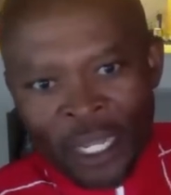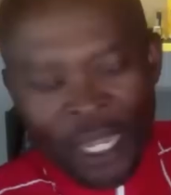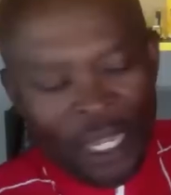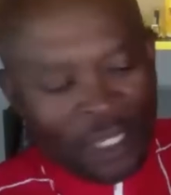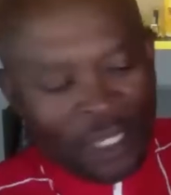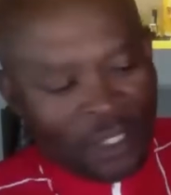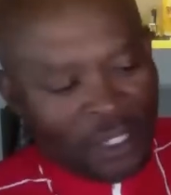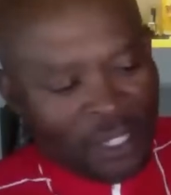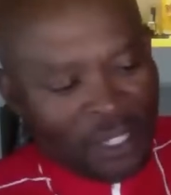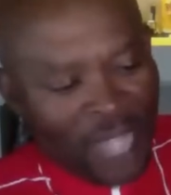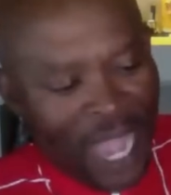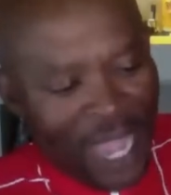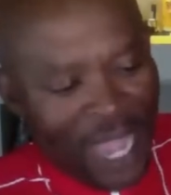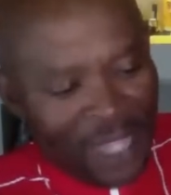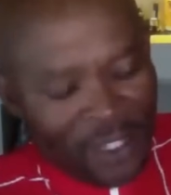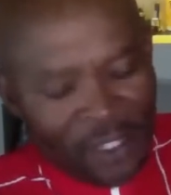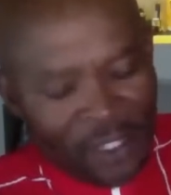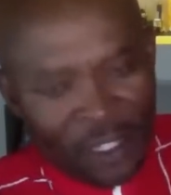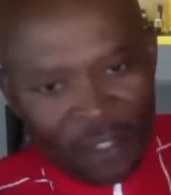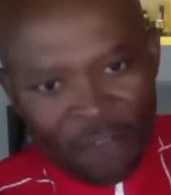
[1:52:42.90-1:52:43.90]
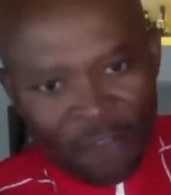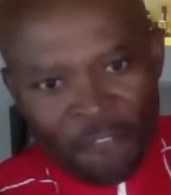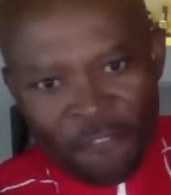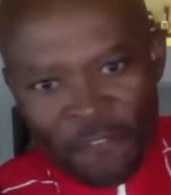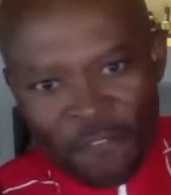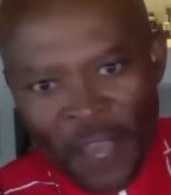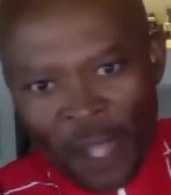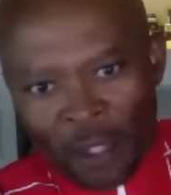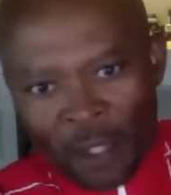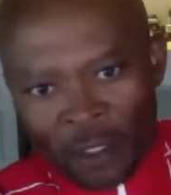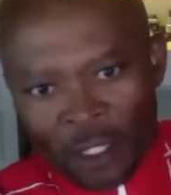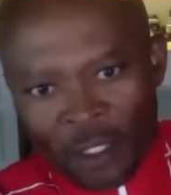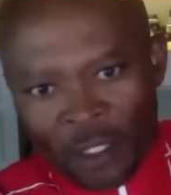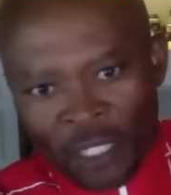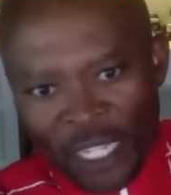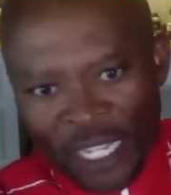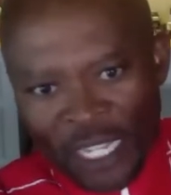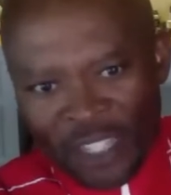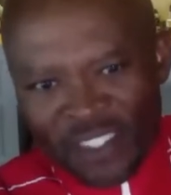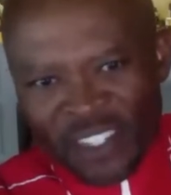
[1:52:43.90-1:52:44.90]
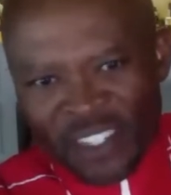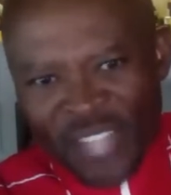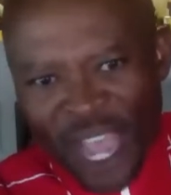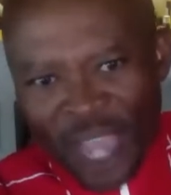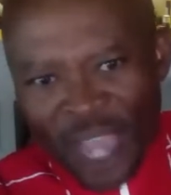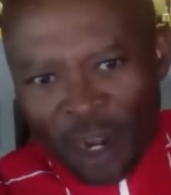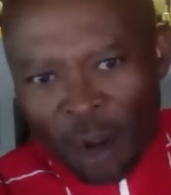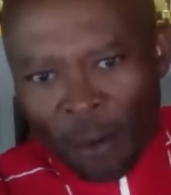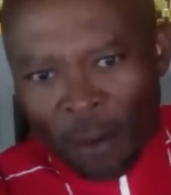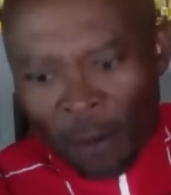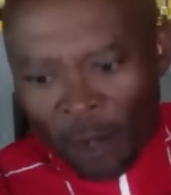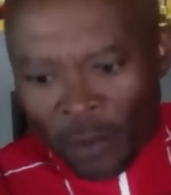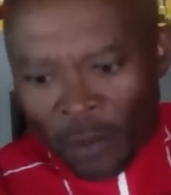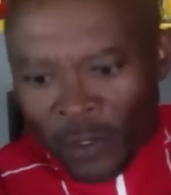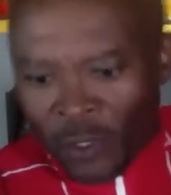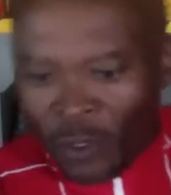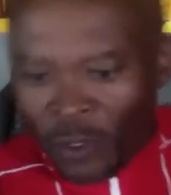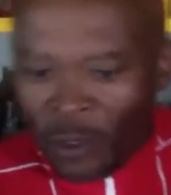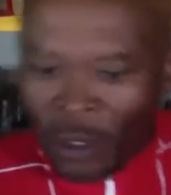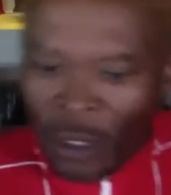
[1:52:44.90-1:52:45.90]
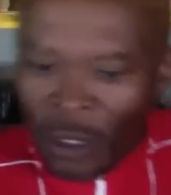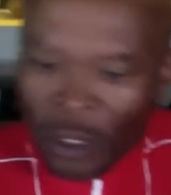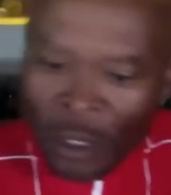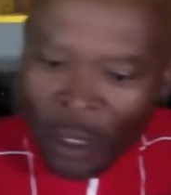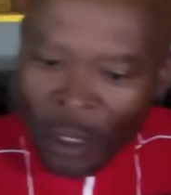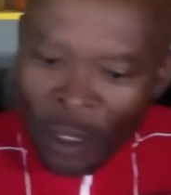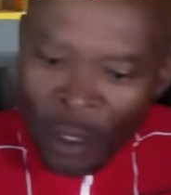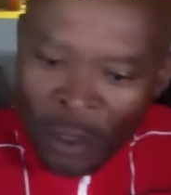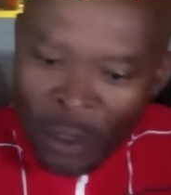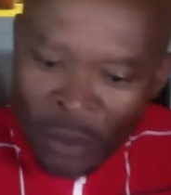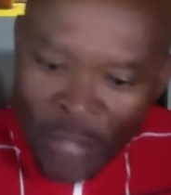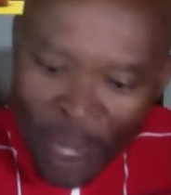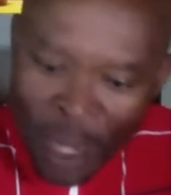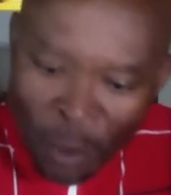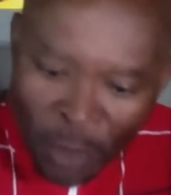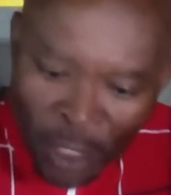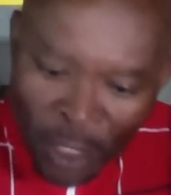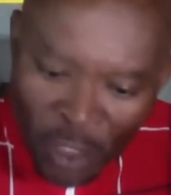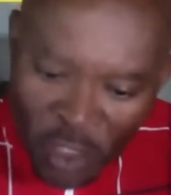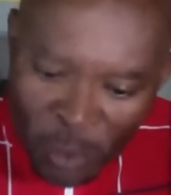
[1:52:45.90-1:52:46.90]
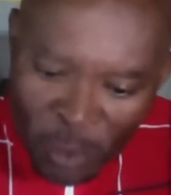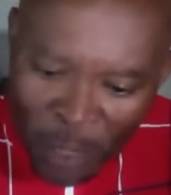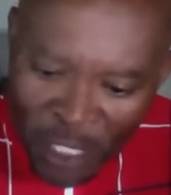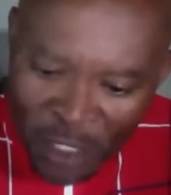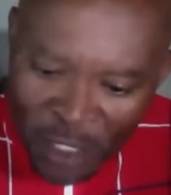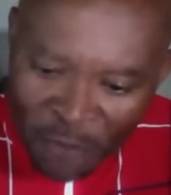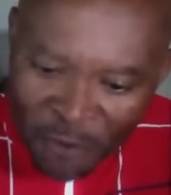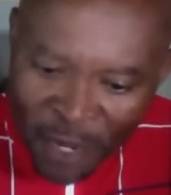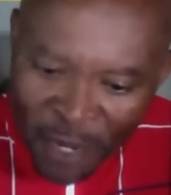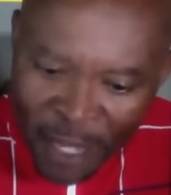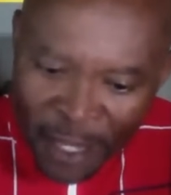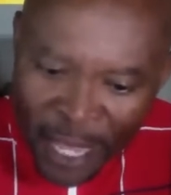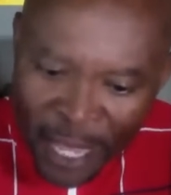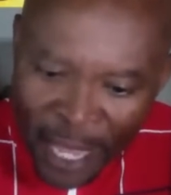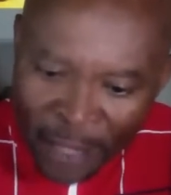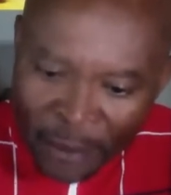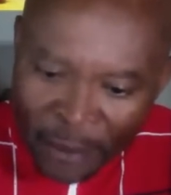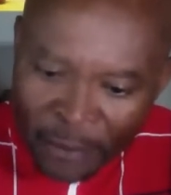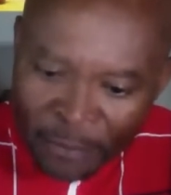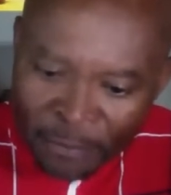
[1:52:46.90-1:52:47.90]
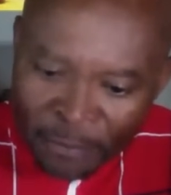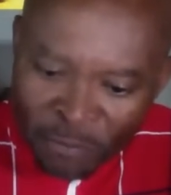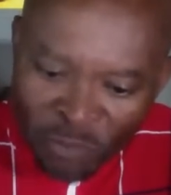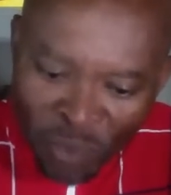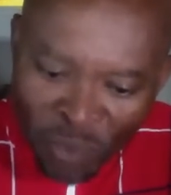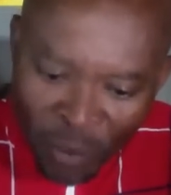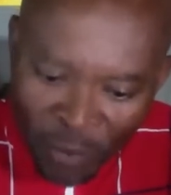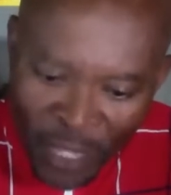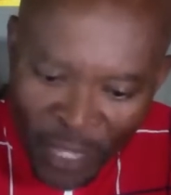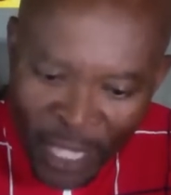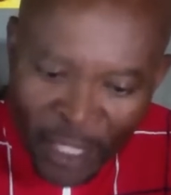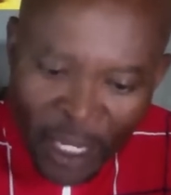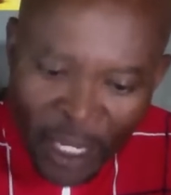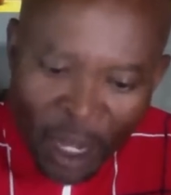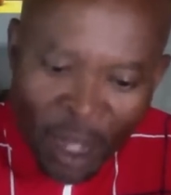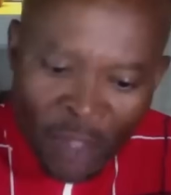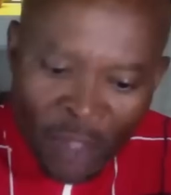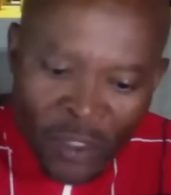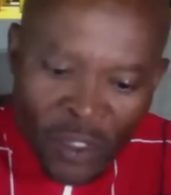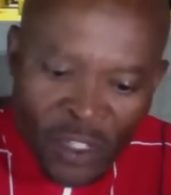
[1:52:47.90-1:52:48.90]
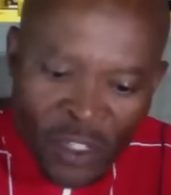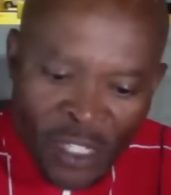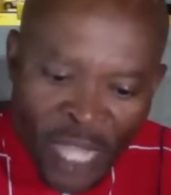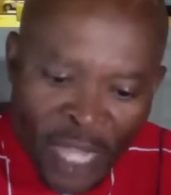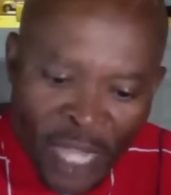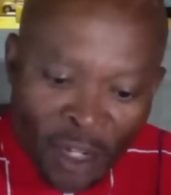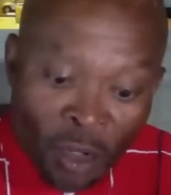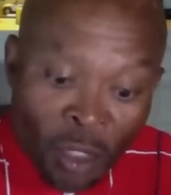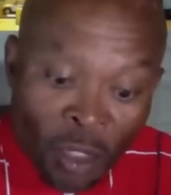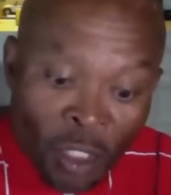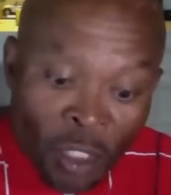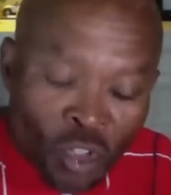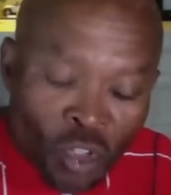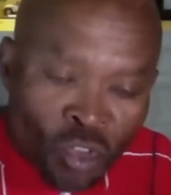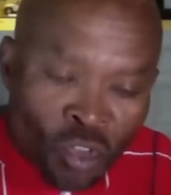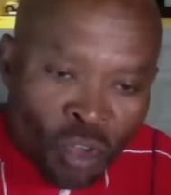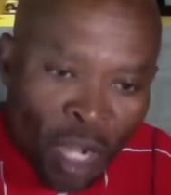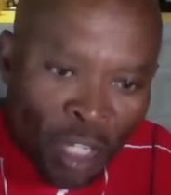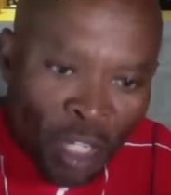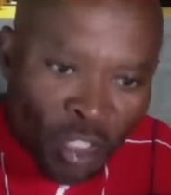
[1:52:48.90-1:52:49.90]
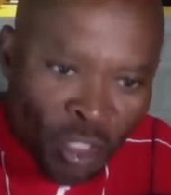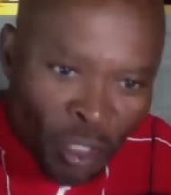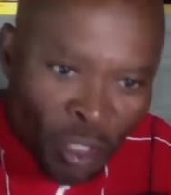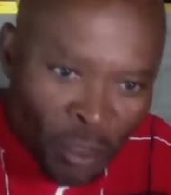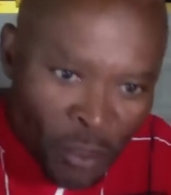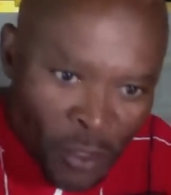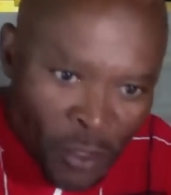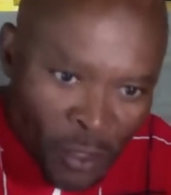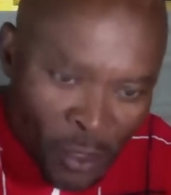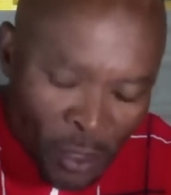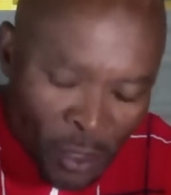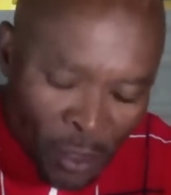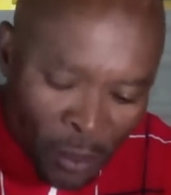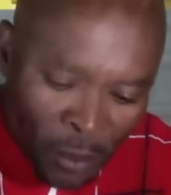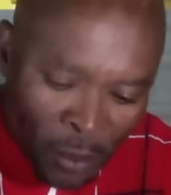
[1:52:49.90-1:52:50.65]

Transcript: It's nice and felt on the inside almost. So I wanted to specify that. Then they also send you instructions